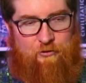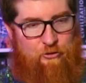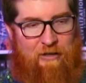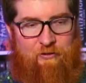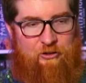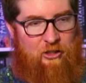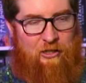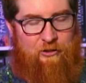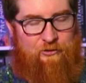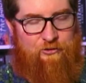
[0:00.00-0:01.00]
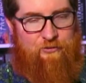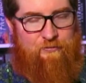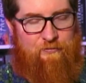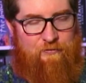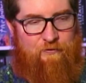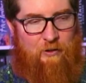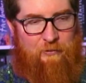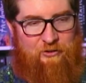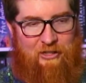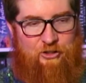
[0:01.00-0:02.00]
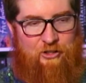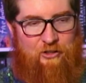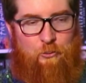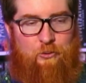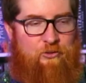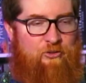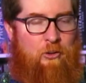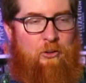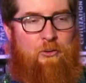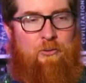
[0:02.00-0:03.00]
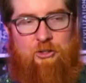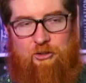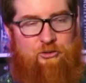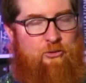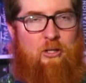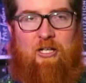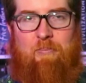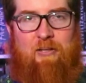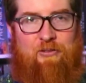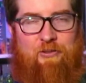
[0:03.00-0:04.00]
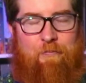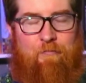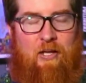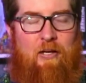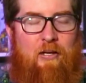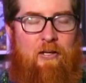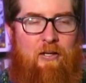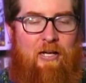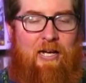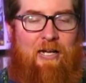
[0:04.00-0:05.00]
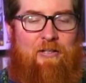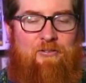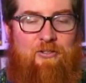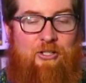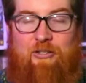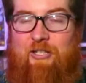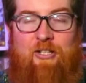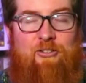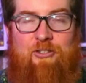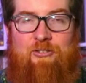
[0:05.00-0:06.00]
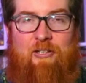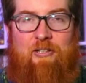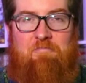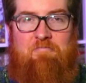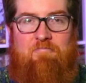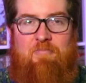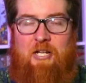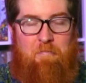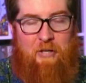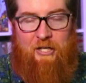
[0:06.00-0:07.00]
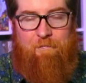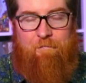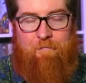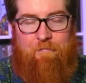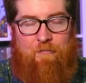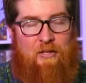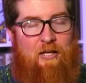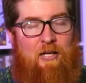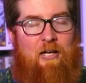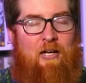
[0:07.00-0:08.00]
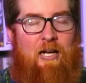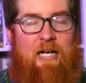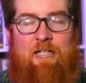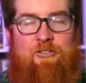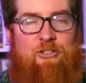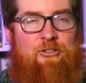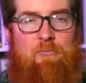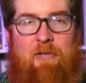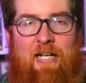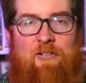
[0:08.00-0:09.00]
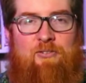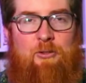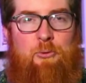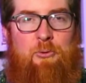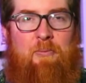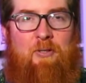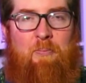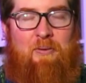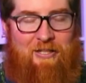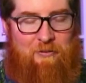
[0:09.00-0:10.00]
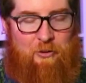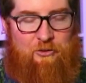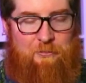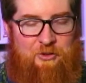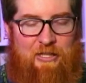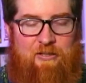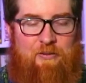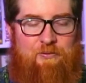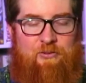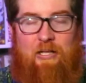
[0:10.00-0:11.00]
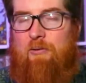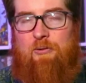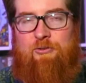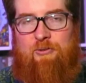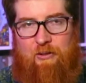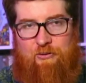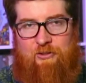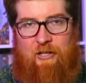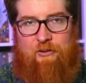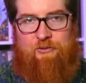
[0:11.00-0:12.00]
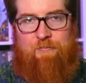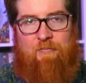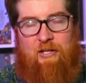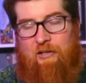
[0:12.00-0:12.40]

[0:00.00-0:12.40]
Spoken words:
drafting tiles from a selection, or in solo, you're just drawing and placing. You can teach this in a minute. And it's just a race to who can complete the most objectives that are also on those tiles.